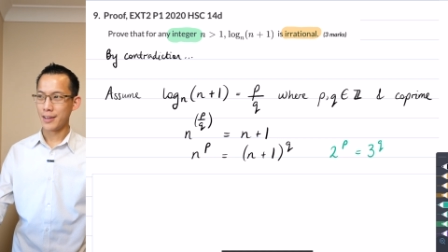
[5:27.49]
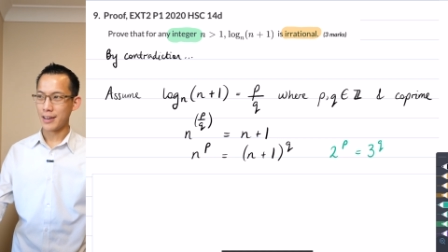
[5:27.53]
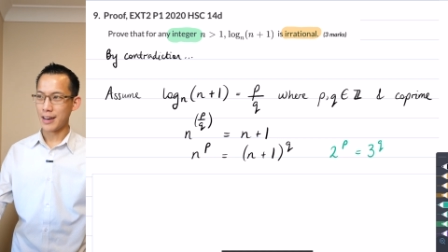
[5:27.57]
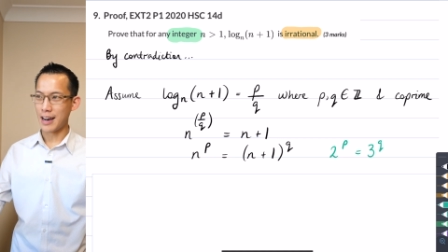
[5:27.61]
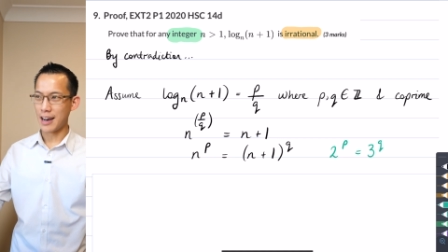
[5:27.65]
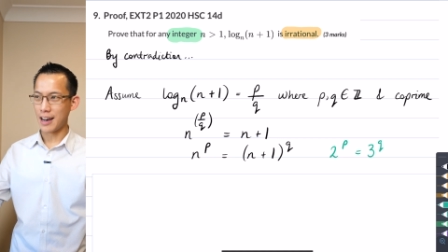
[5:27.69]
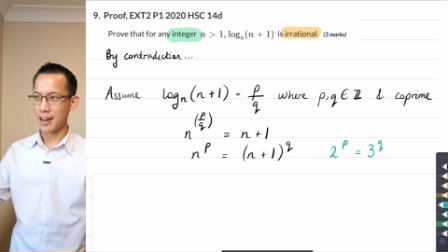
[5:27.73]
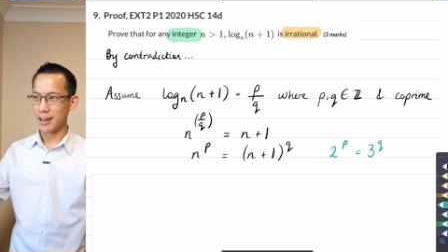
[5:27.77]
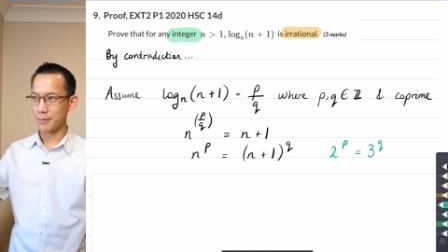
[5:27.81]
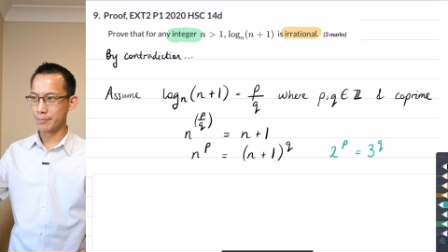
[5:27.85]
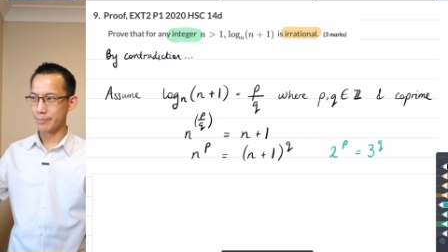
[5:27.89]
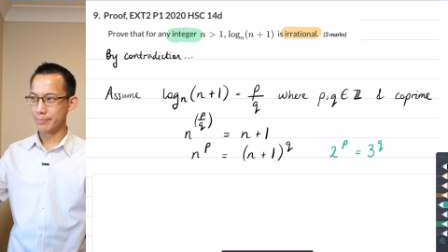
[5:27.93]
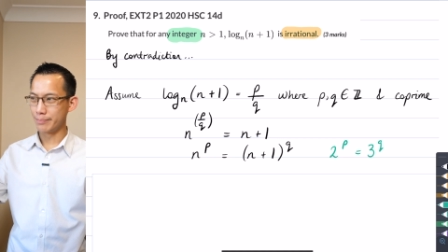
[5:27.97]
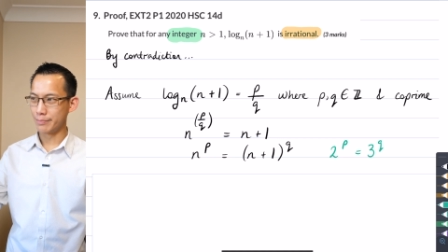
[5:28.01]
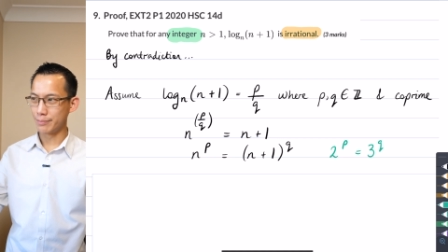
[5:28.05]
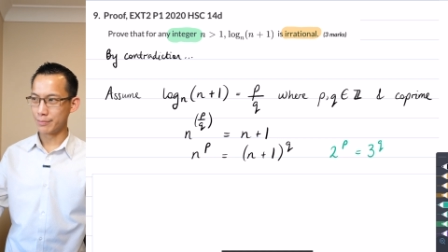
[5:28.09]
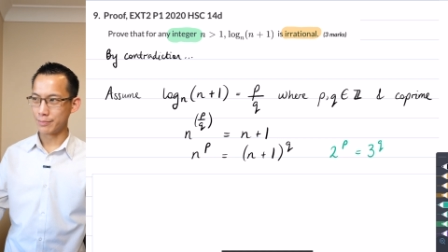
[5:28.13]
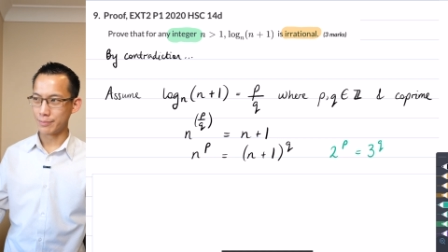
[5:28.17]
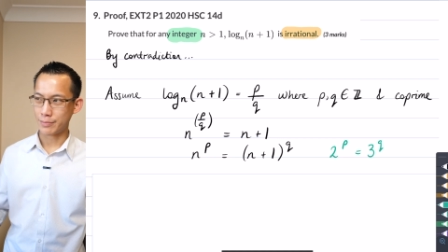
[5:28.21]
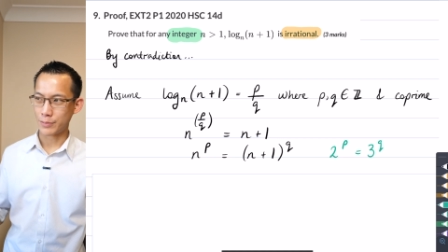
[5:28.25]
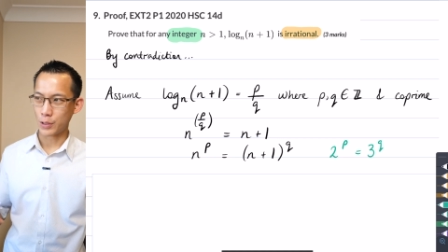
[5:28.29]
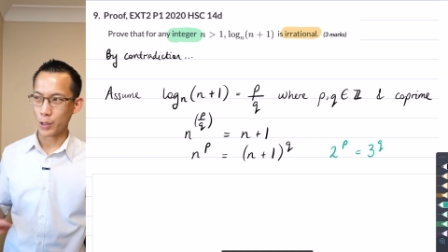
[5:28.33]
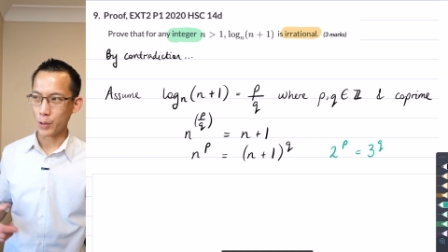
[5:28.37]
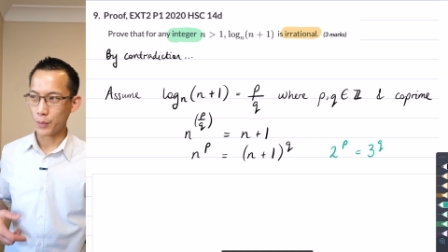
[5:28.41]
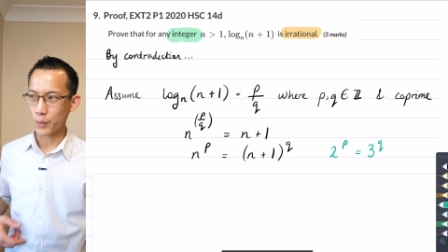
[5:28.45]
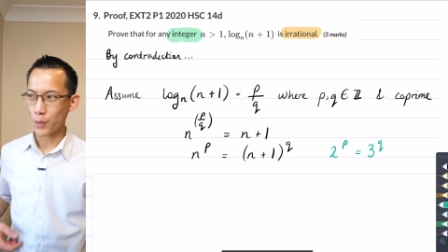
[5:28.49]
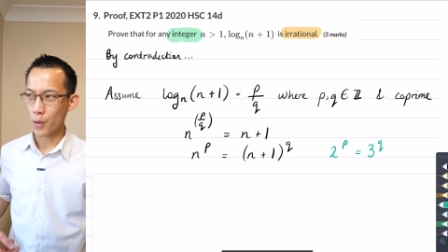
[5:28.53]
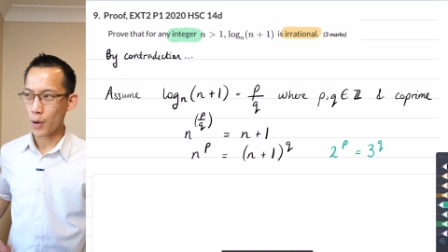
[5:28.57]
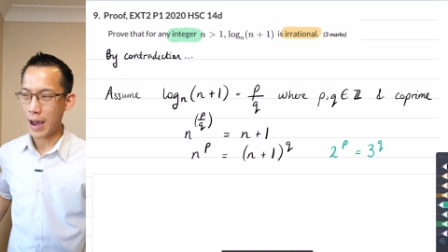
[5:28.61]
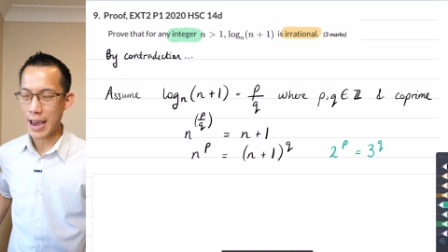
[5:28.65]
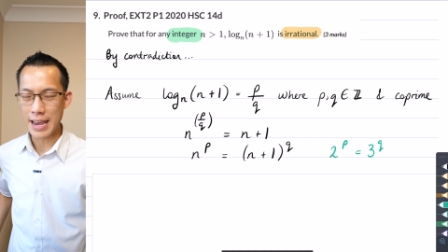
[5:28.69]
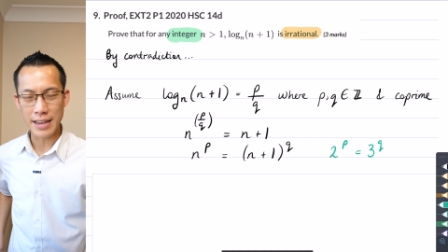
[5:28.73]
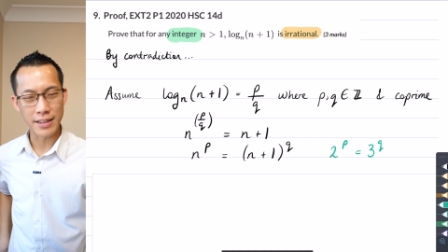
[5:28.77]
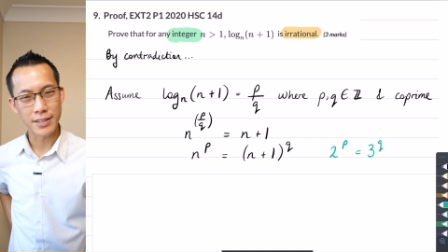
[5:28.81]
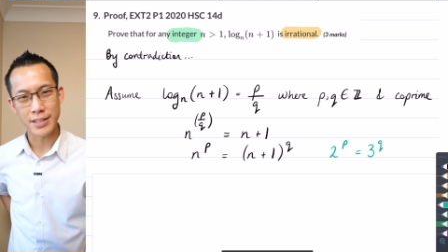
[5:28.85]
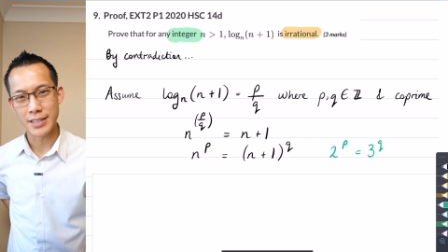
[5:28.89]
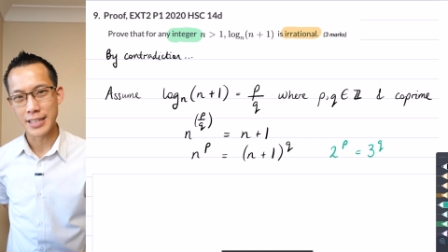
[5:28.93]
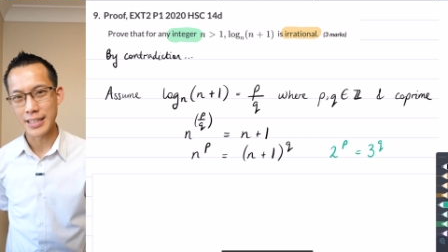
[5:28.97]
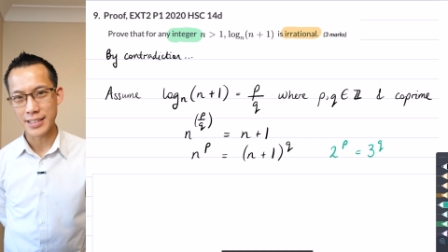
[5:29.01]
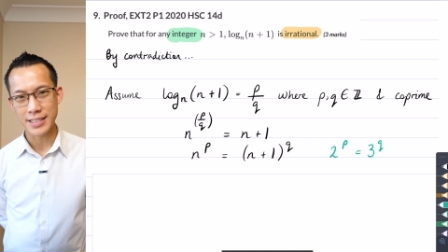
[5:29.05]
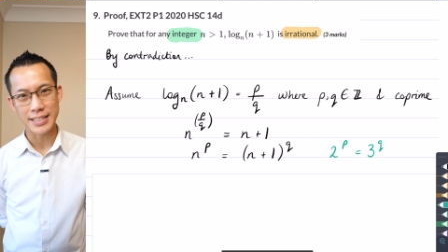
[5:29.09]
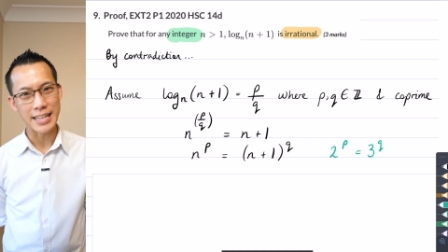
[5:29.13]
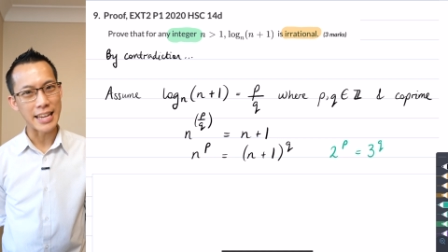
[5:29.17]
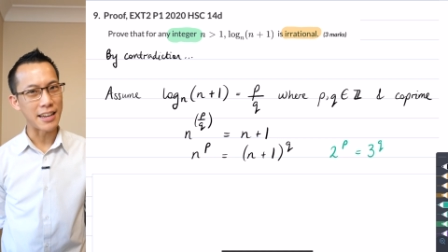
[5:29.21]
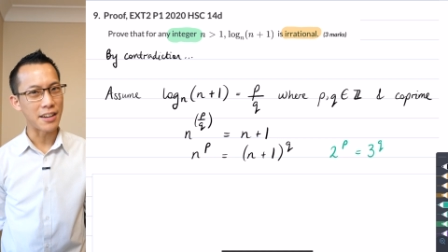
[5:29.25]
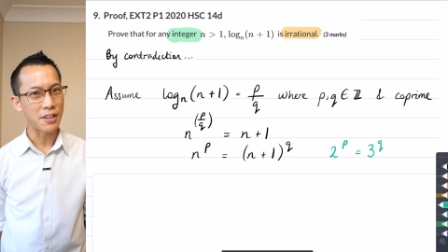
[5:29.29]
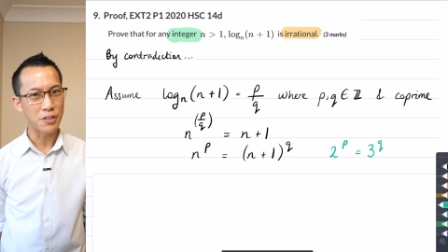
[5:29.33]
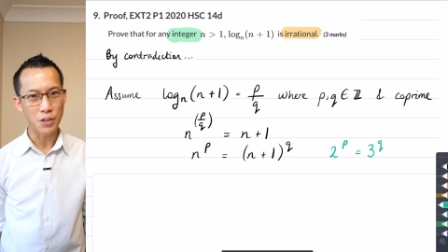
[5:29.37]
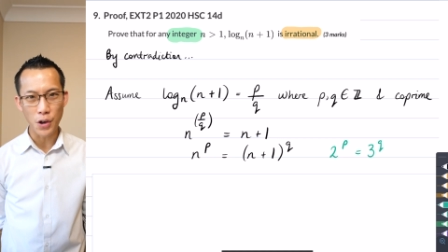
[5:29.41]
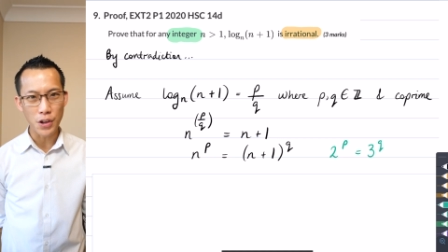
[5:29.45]
Um, 2, 4, 8,
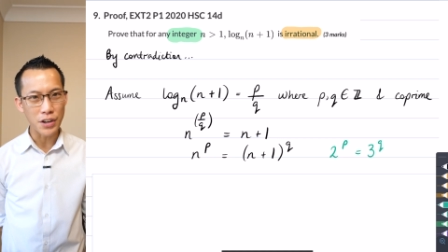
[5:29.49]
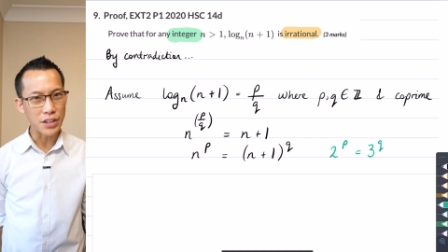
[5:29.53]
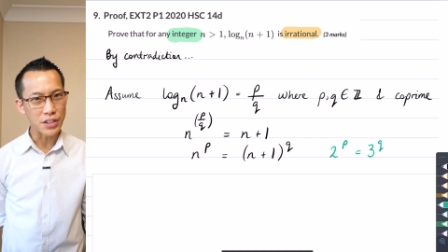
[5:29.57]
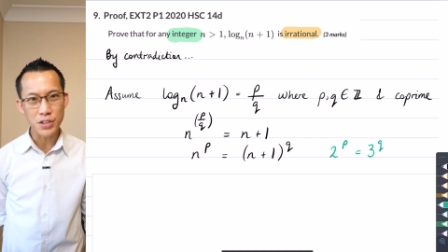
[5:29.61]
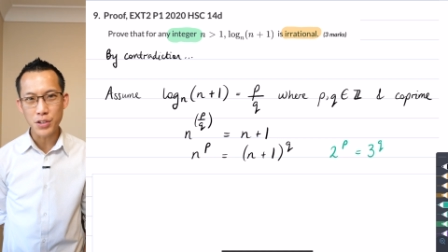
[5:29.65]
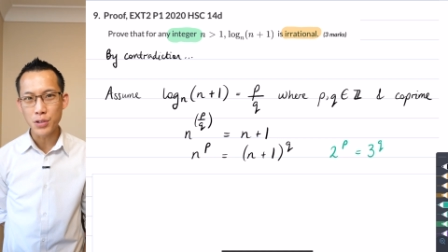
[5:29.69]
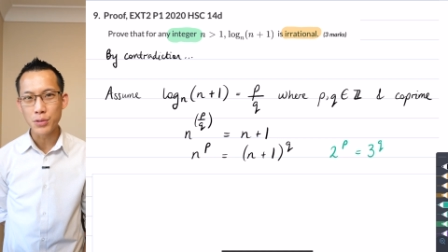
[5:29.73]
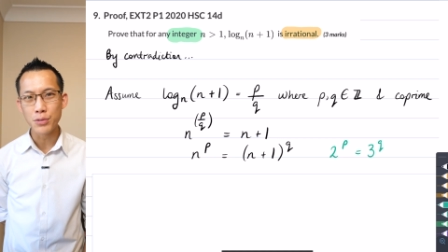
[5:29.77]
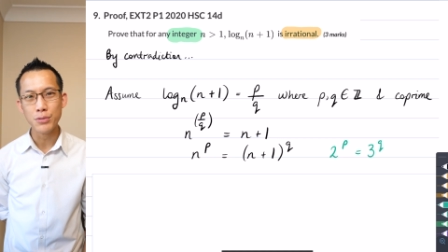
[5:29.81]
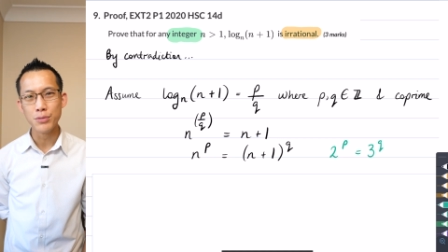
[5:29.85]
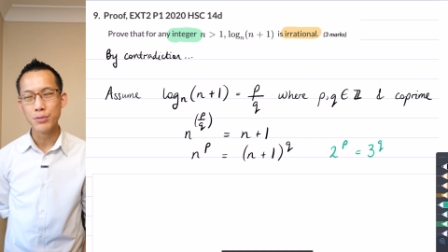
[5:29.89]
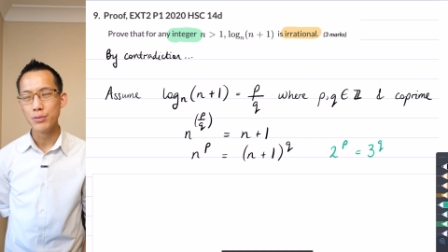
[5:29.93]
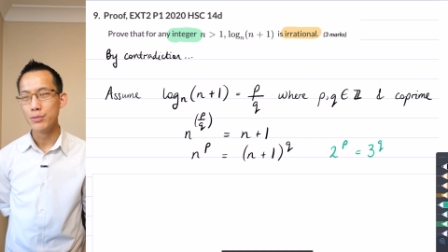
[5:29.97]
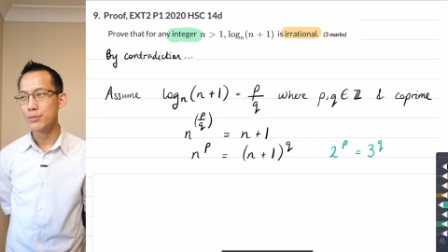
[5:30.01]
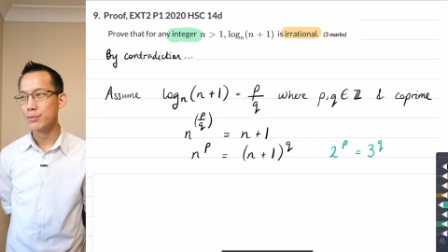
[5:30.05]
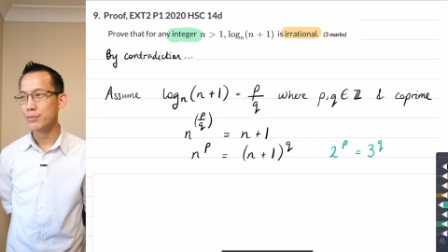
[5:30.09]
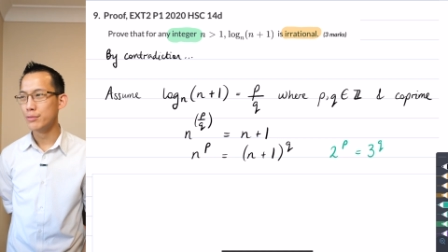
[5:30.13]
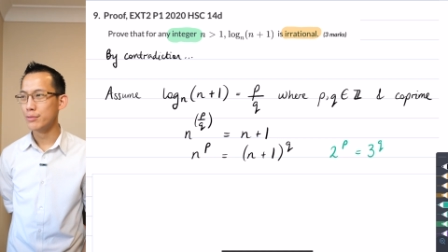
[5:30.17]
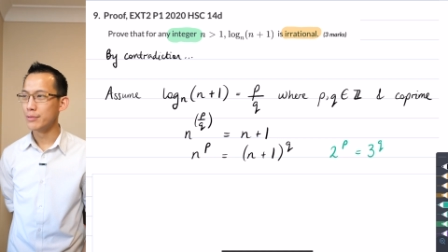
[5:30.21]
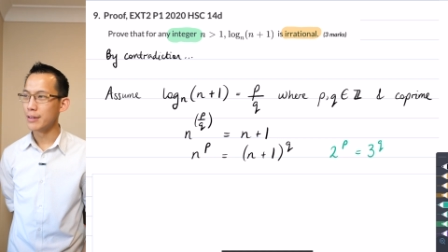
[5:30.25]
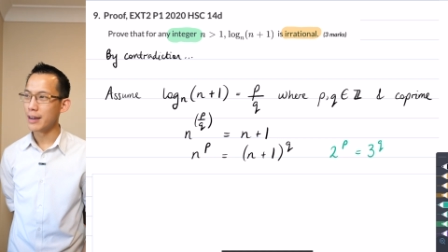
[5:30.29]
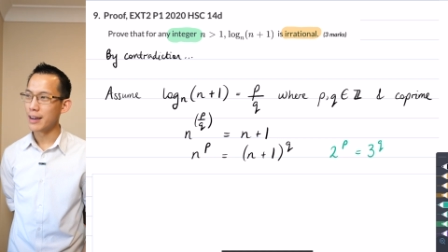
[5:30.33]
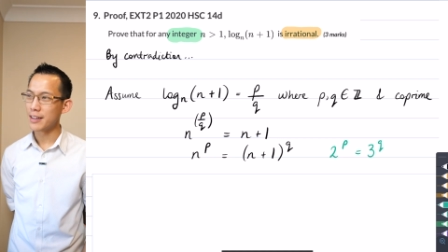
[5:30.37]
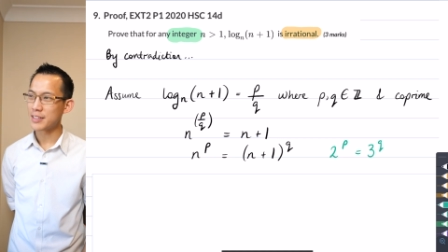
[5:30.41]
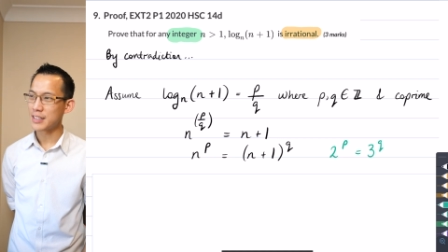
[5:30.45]
16, 32,